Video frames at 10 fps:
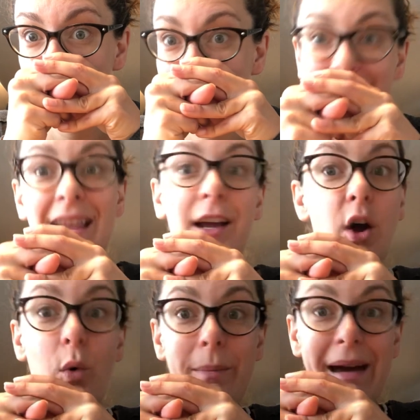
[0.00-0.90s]
that's not
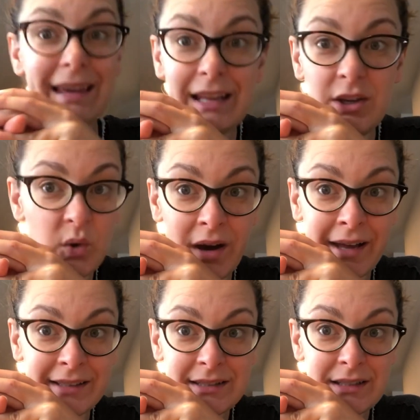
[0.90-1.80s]
going back in, you
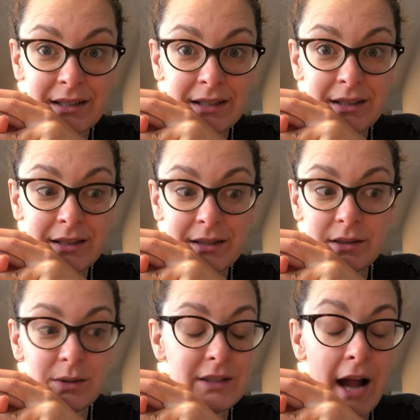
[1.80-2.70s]
guys.
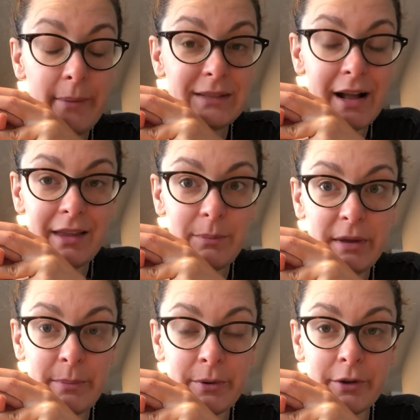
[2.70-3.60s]
So stop telling
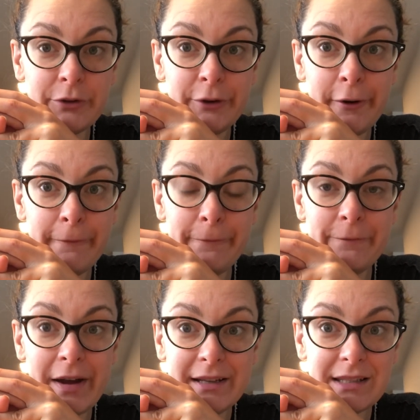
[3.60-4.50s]
people to go
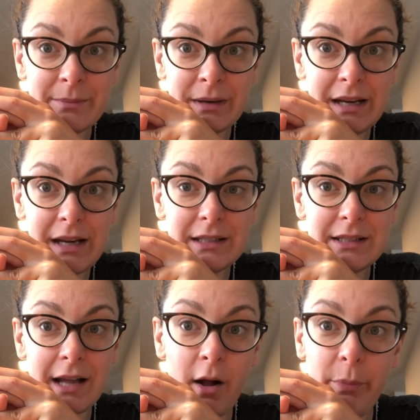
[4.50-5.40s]
find somebody
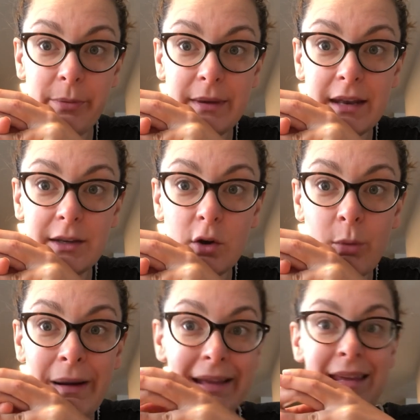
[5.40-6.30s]
to help them get it to
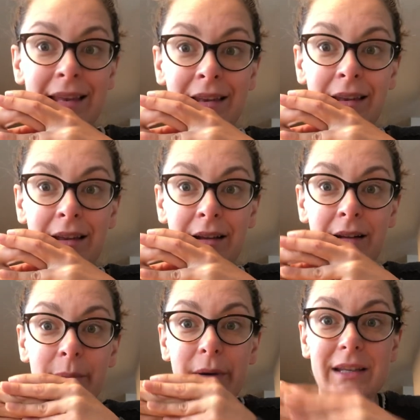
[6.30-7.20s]
go back in,
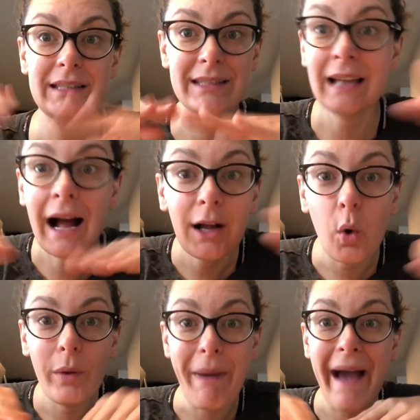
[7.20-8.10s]
because it's not
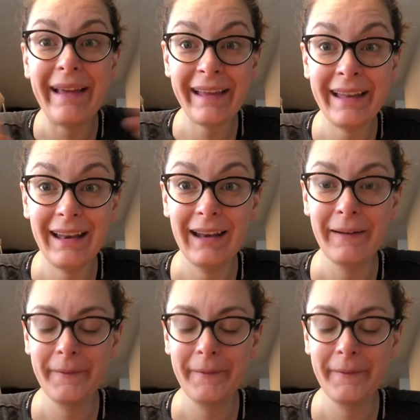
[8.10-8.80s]
going back in.